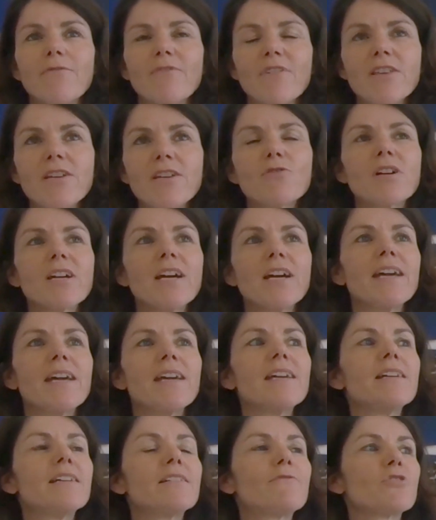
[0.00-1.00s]
With the UK,
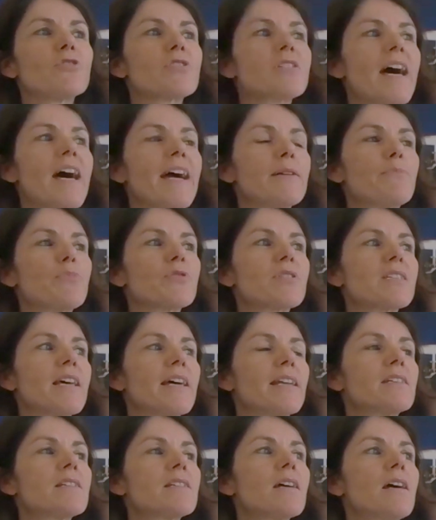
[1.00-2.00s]
it was
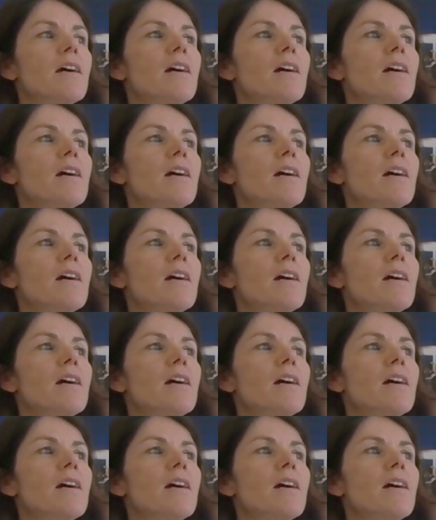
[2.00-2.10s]
9%.